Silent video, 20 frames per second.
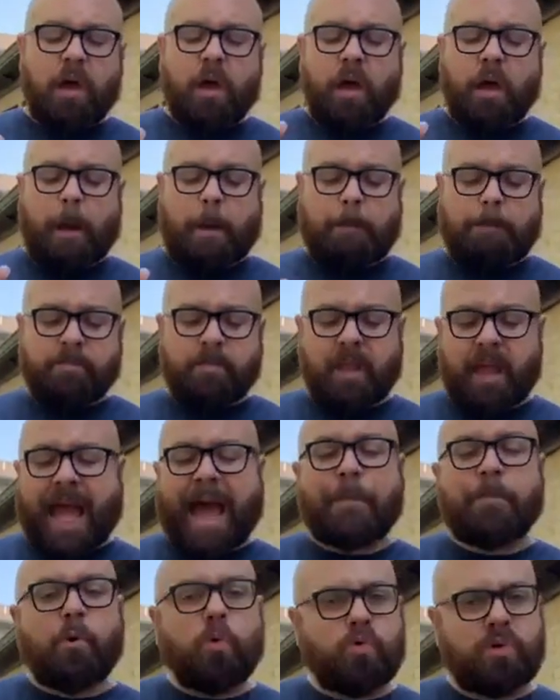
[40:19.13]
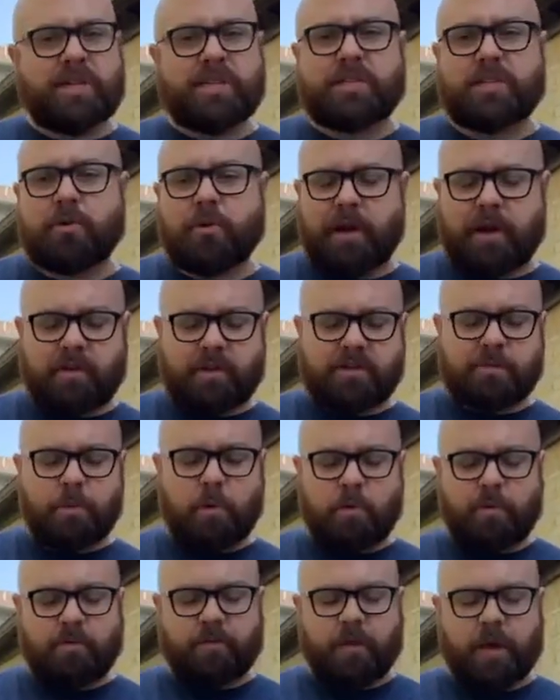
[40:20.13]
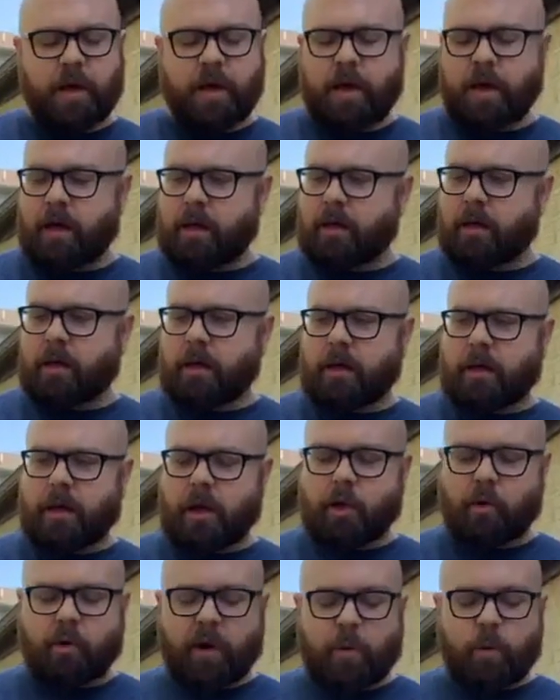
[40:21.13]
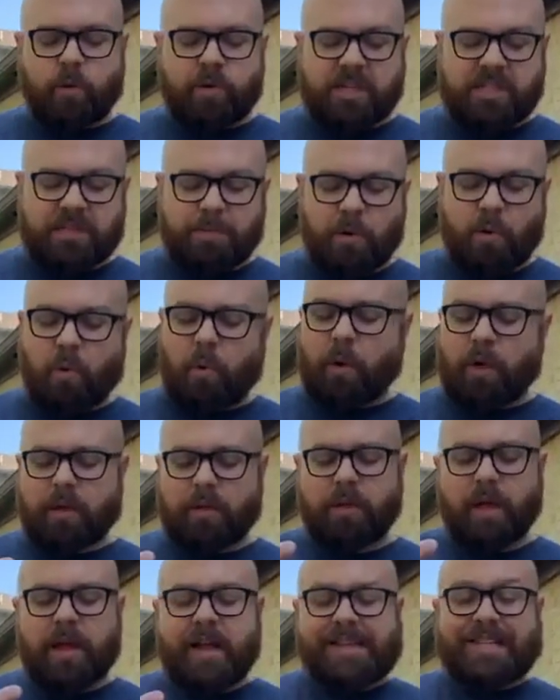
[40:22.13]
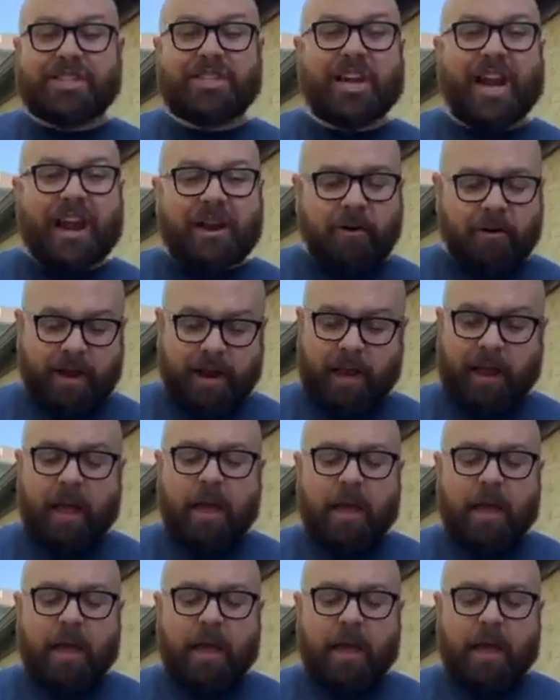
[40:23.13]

Applewood is a great wood to smoke with. Cherry,